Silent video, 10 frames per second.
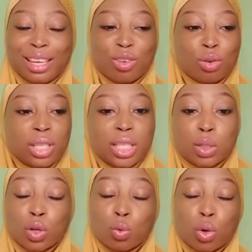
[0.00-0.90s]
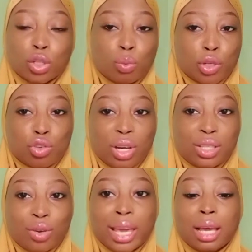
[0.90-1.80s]
You know, ladies, when you want to moisturize
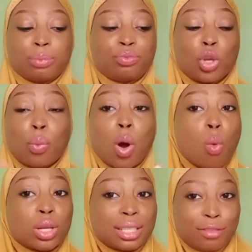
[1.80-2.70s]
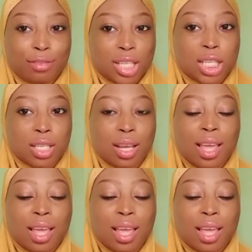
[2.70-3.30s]
your hair, you pour water first.